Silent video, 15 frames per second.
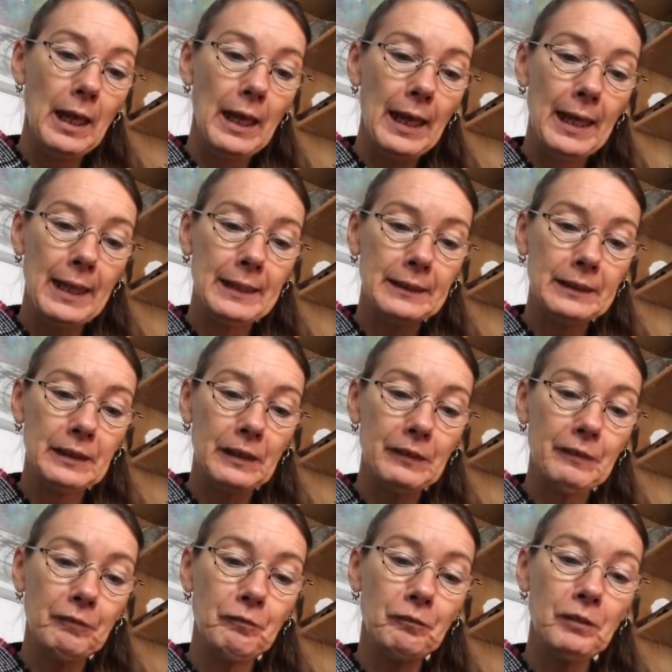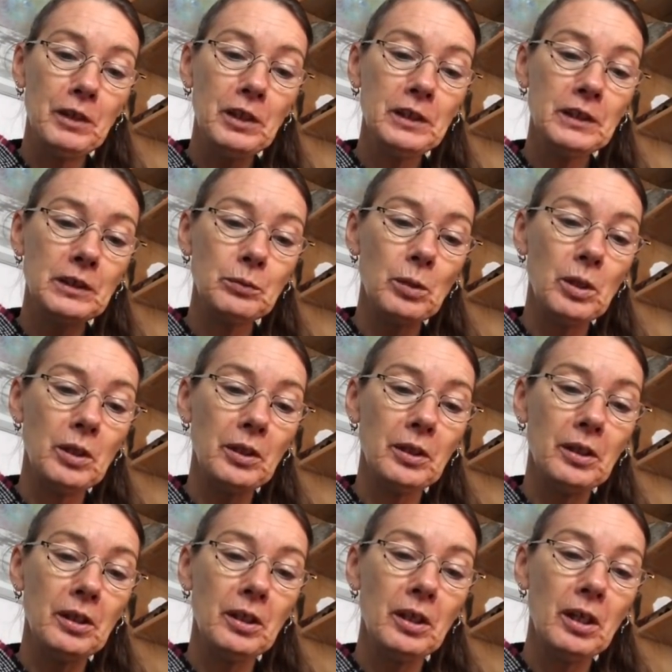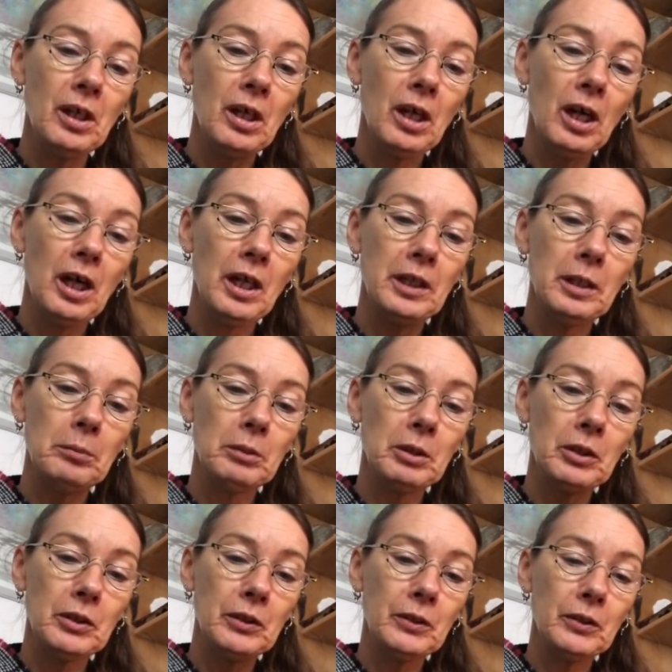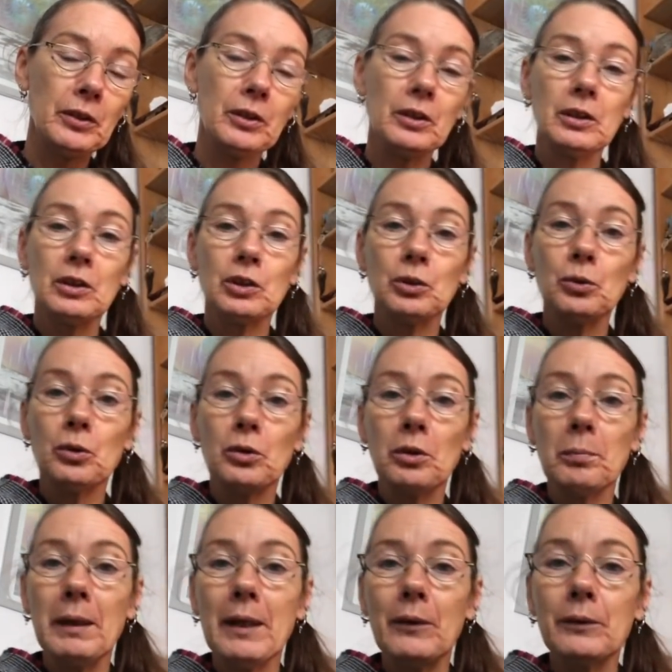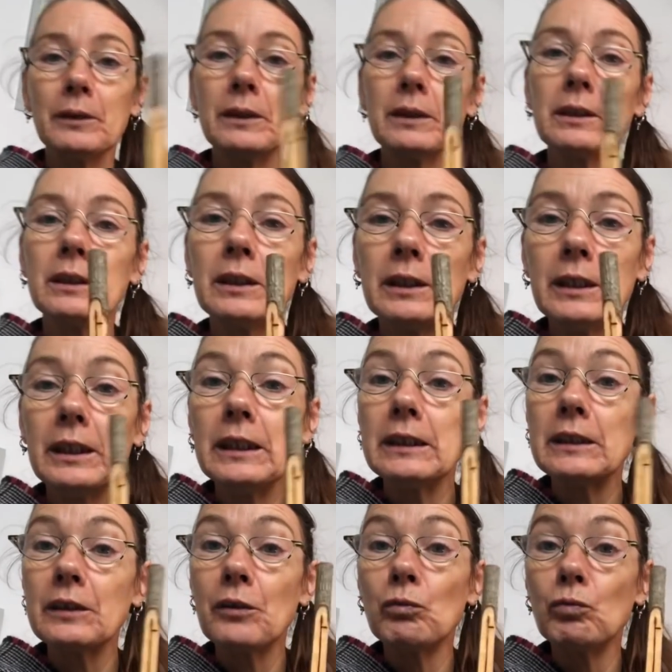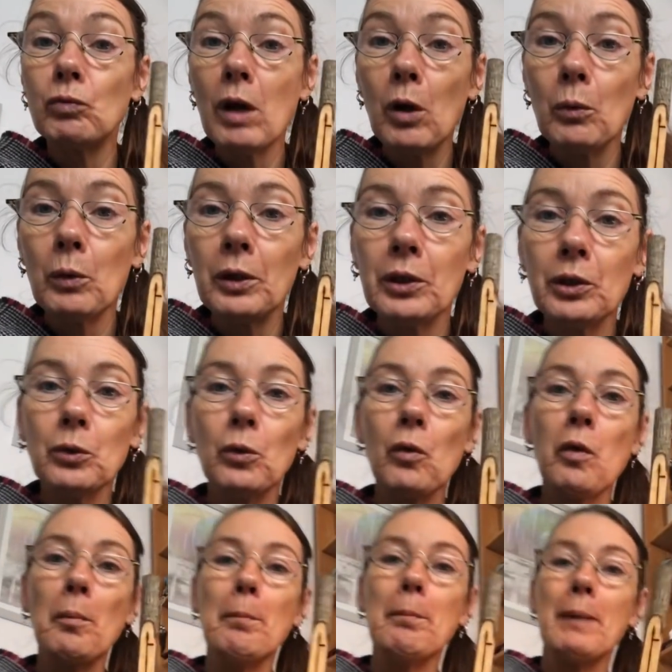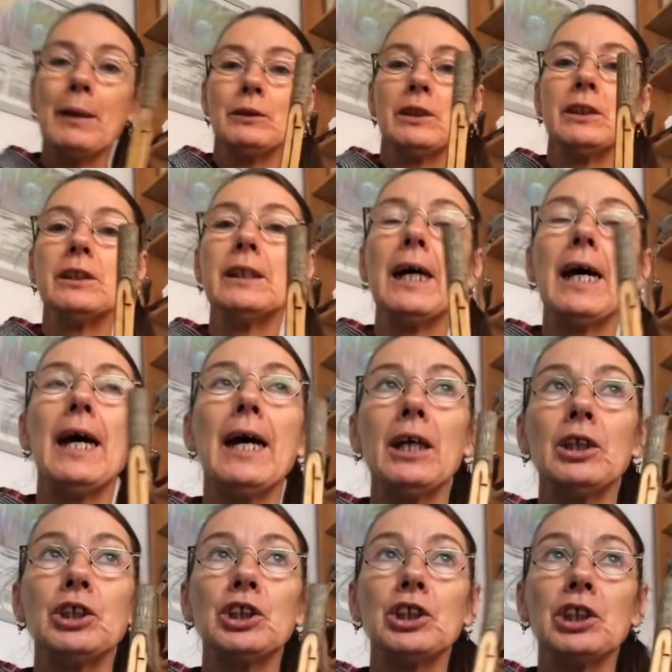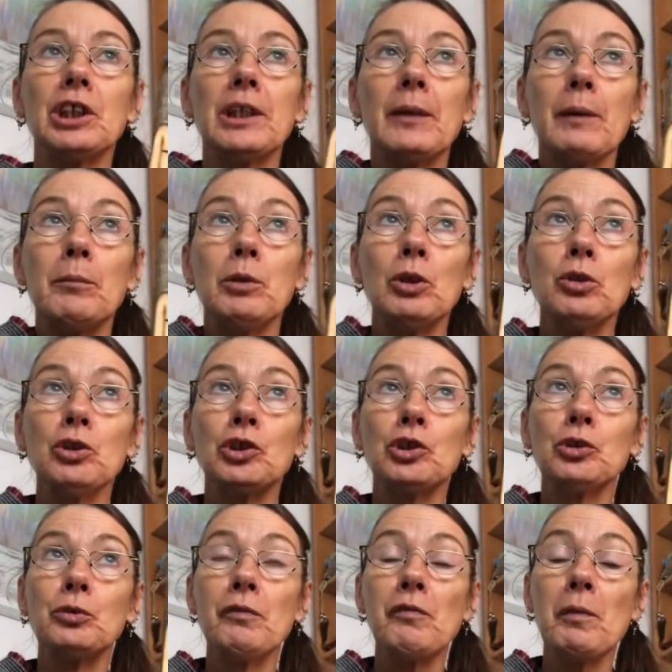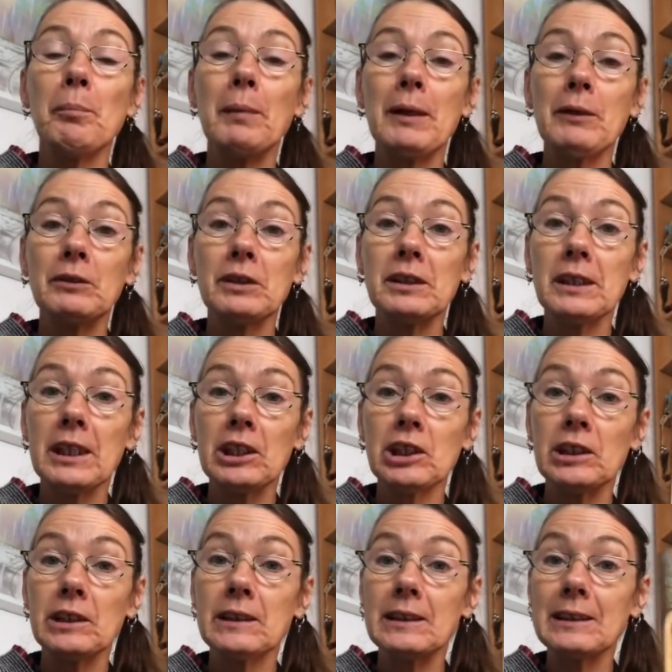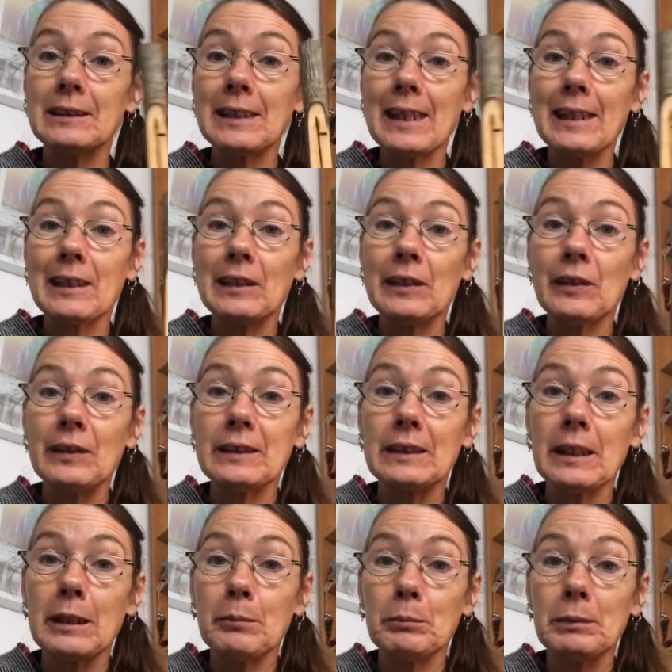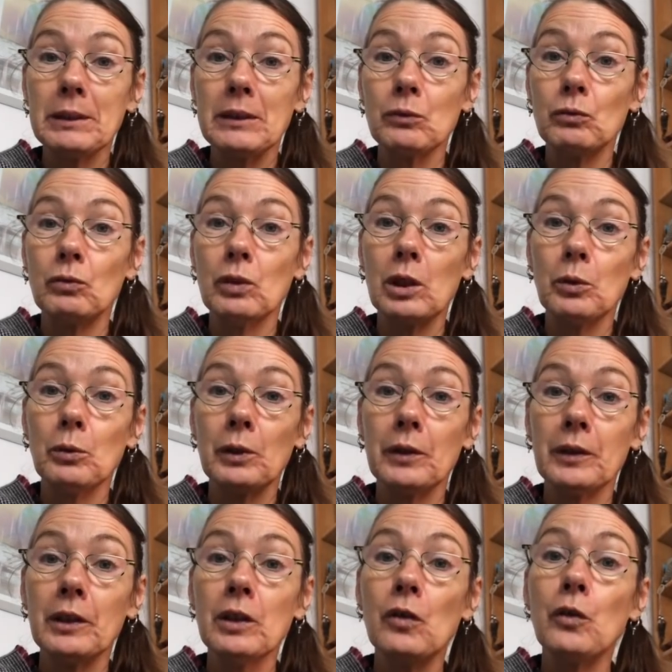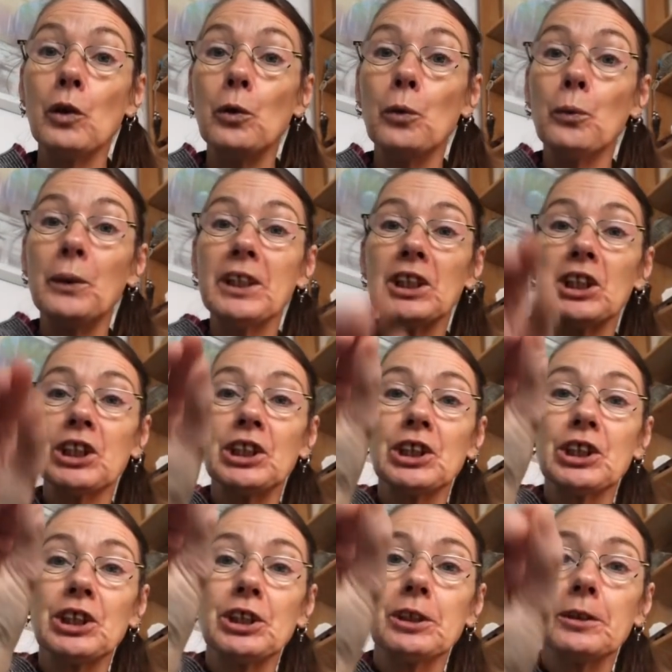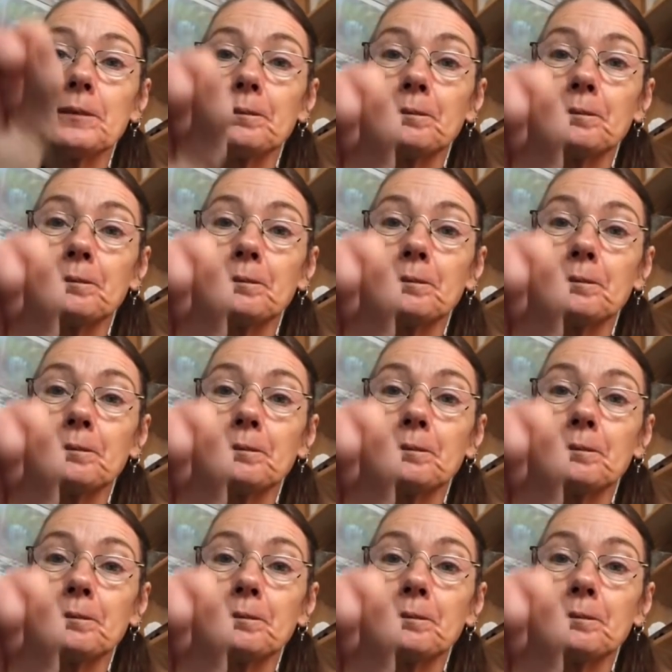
And the first one I am going to talk about is the Rowan or the Mountain Ash. Now I'm not sure if the Mountain Ash is exactly the same as the Rowan, the Luish.